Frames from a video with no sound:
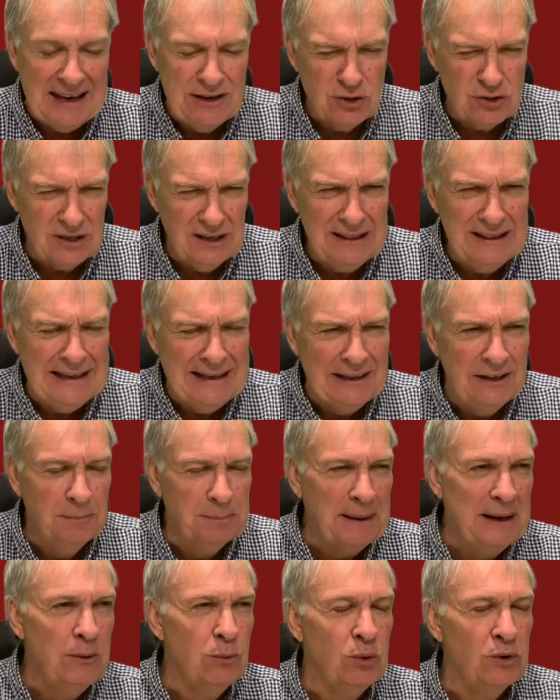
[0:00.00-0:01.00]
It was a little
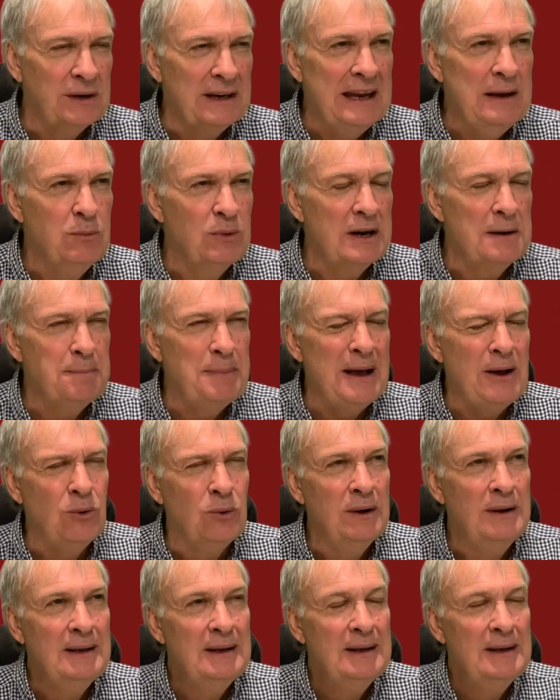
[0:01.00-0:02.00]
bit worrying with
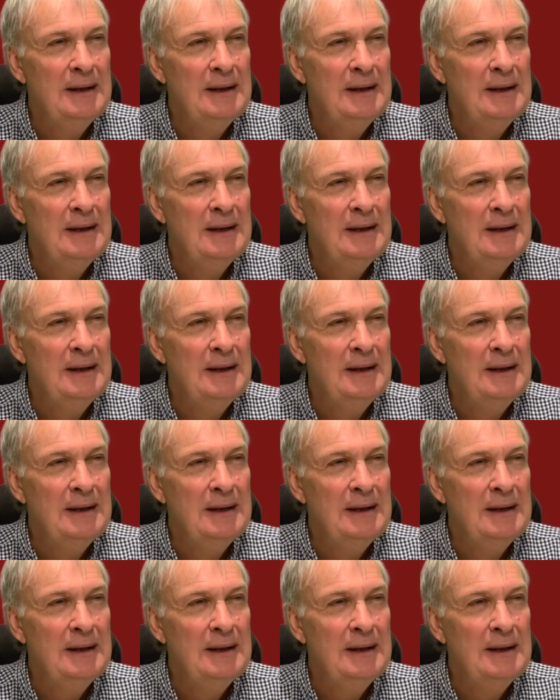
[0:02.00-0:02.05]
about